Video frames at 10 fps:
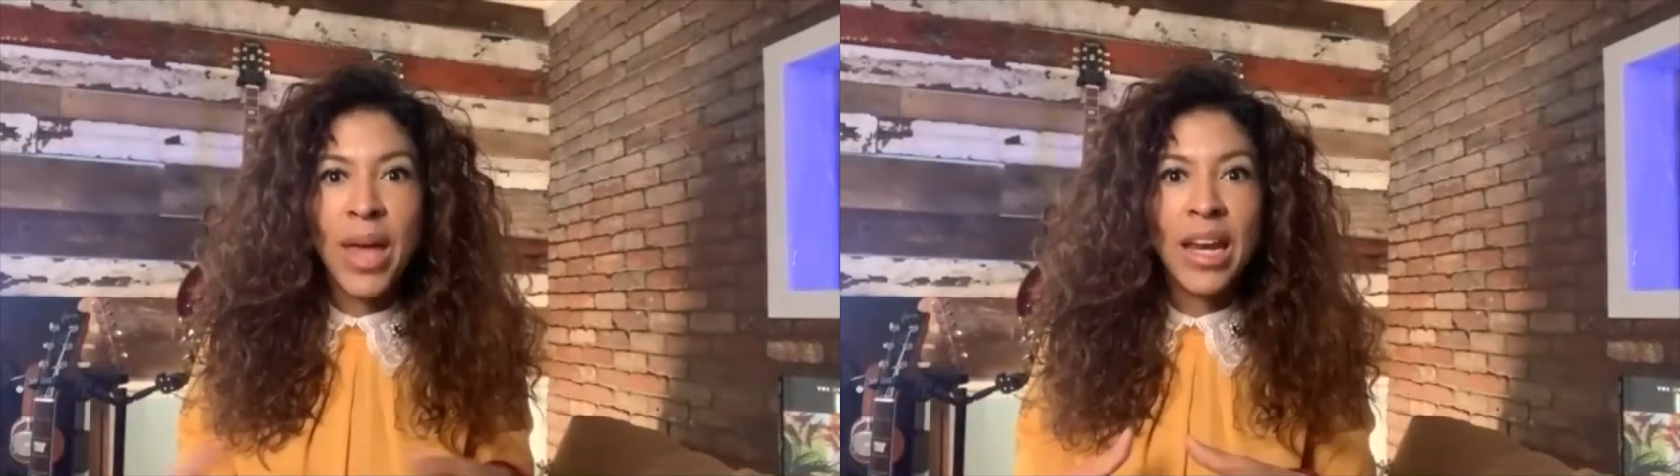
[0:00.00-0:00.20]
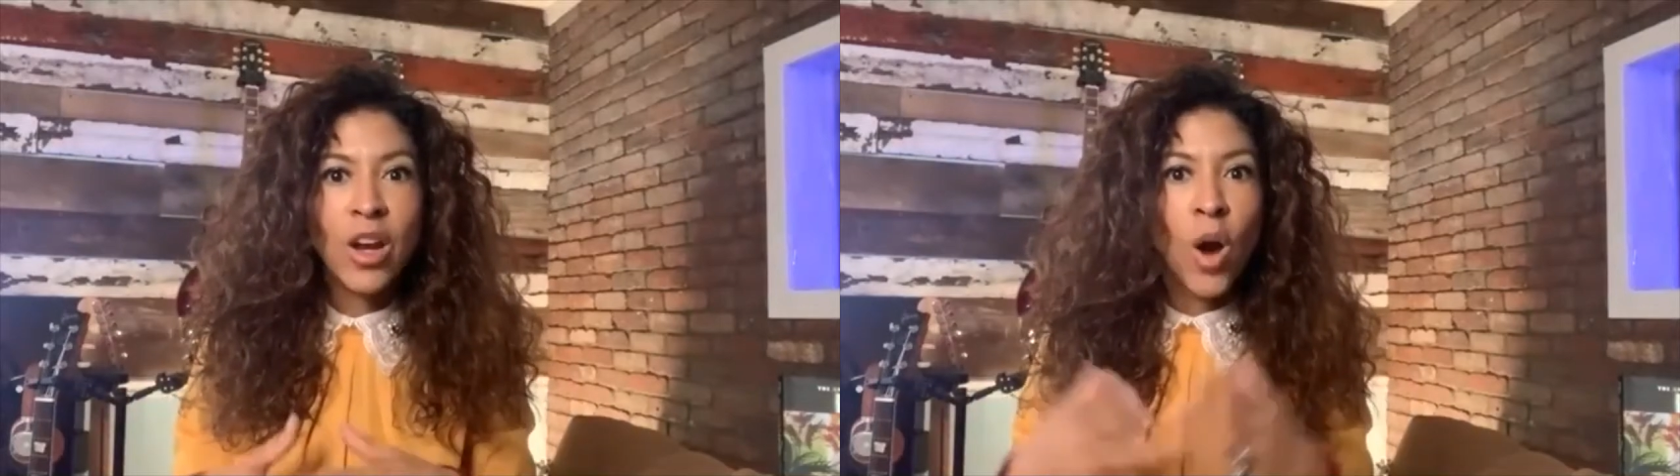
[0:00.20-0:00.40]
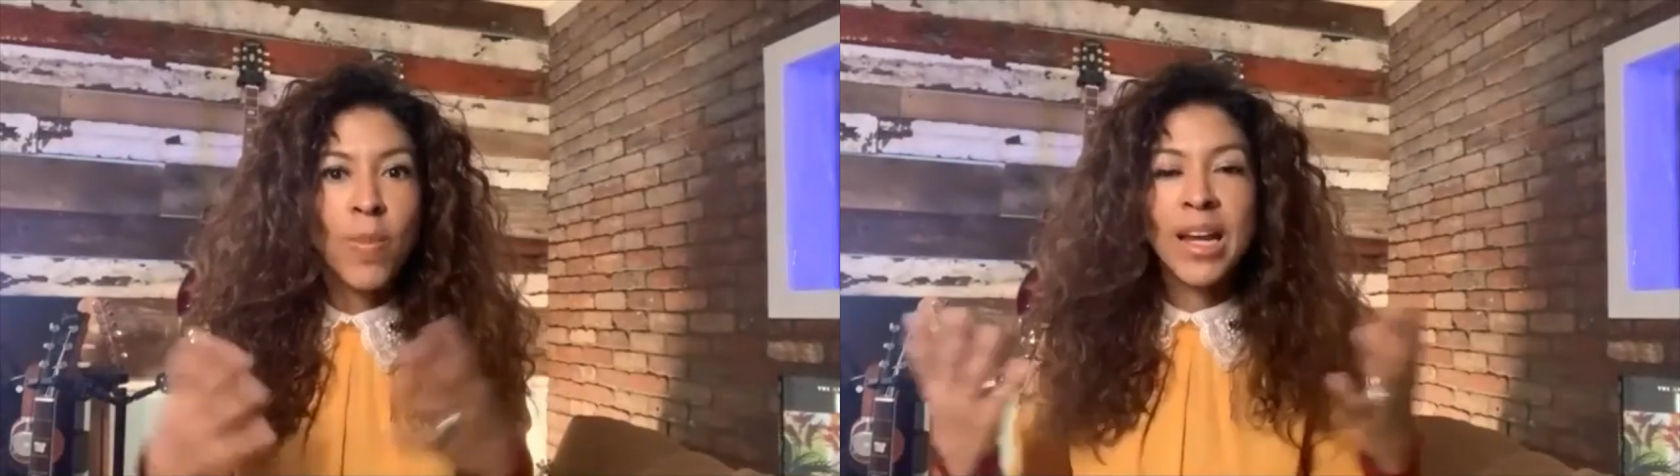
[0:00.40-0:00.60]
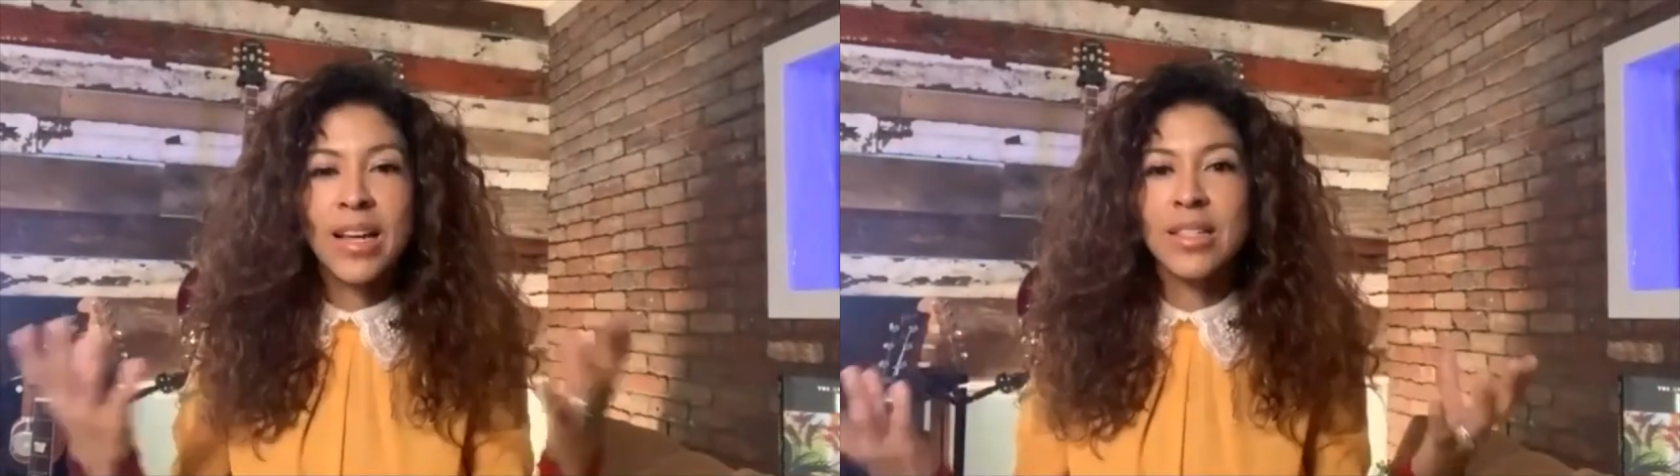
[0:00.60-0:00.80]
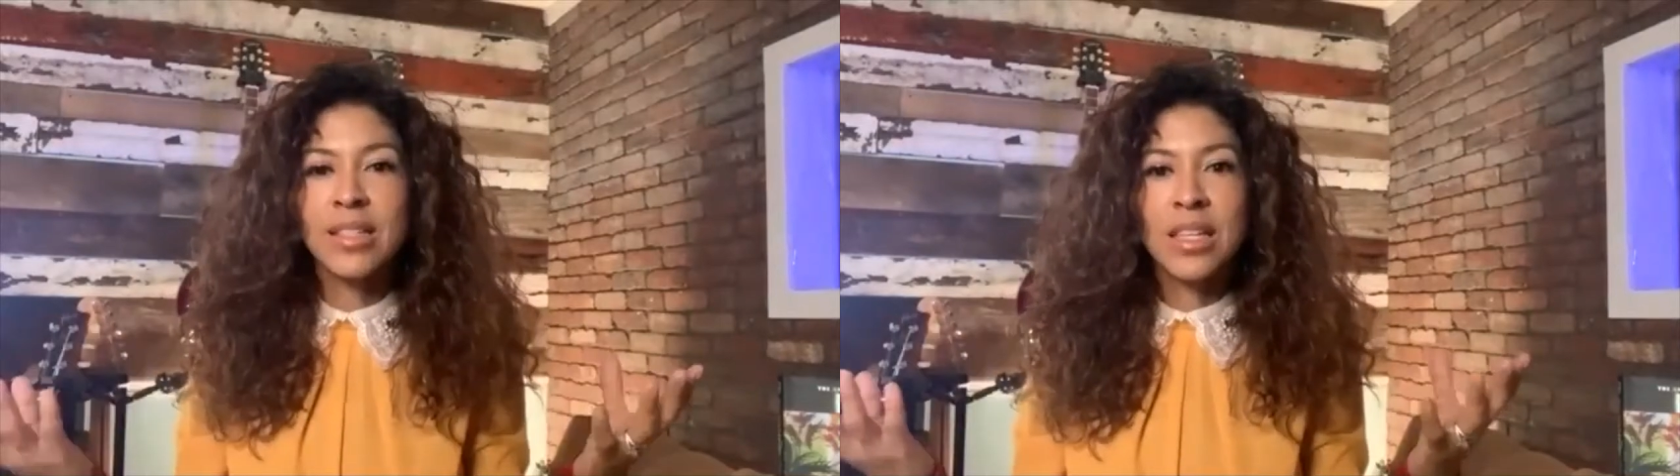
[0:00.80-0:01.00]
and it
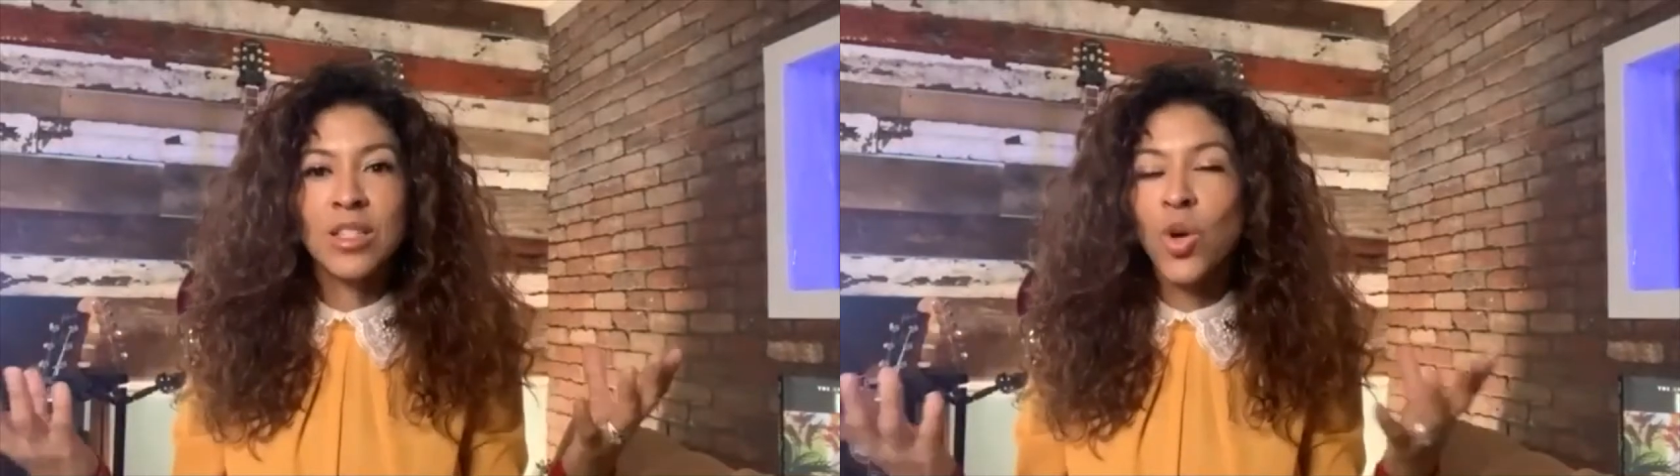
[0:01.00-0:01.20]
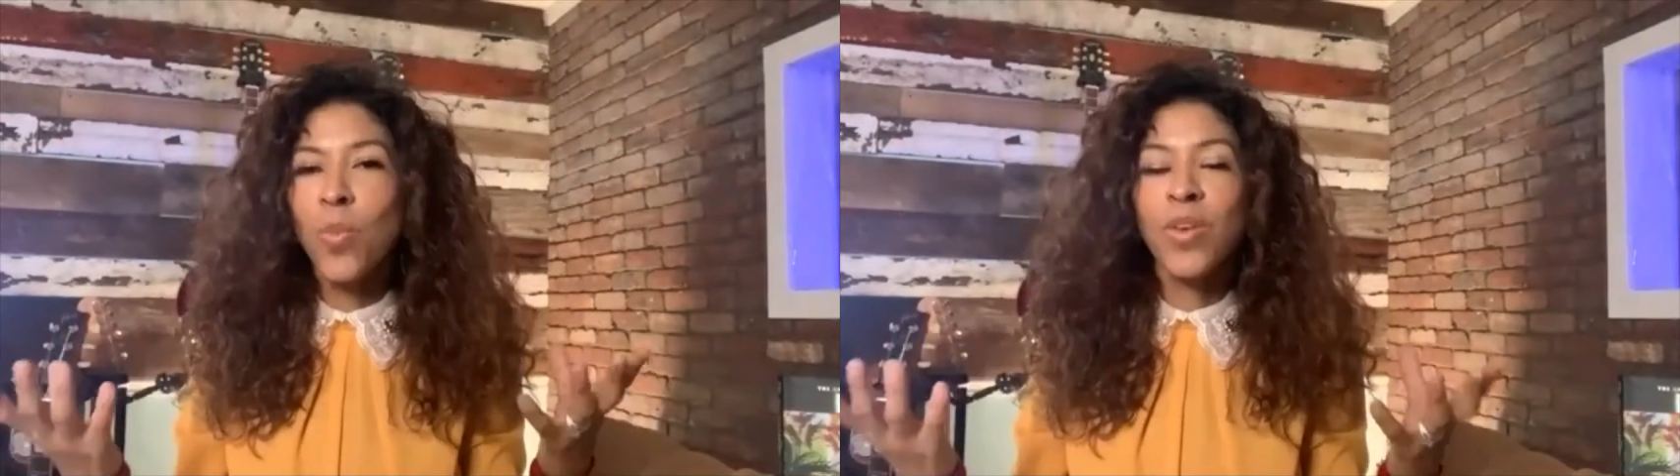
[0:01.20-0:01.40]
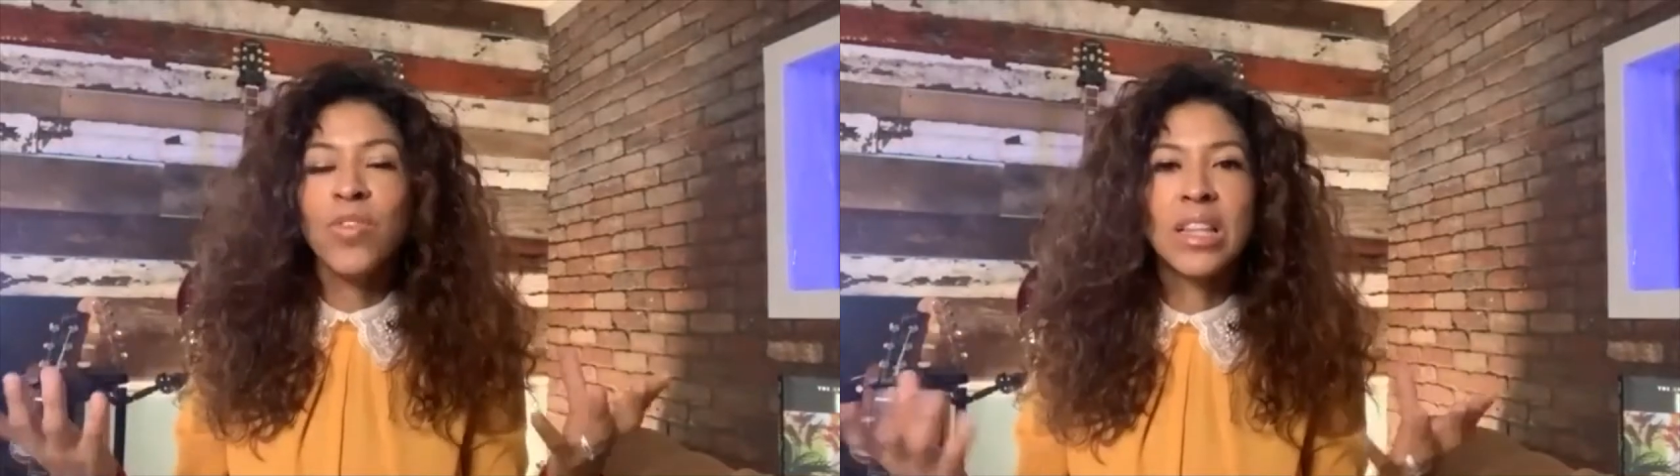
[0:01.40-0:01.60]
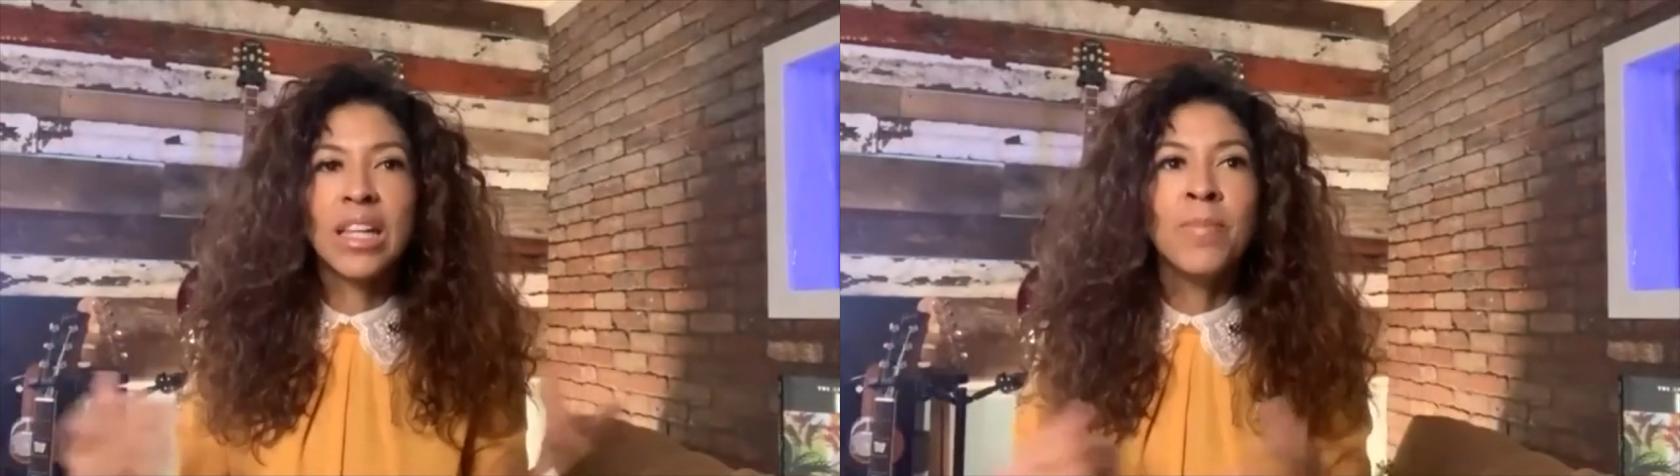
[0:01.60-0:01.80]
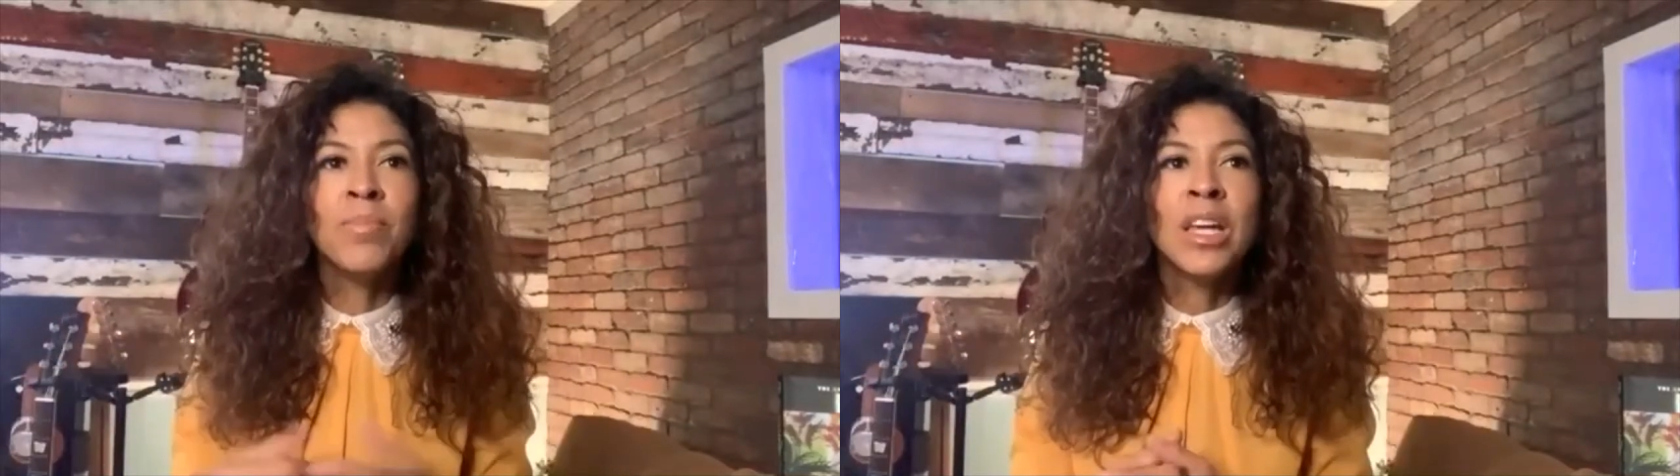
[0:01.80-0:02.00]
harmonizes so perfectly.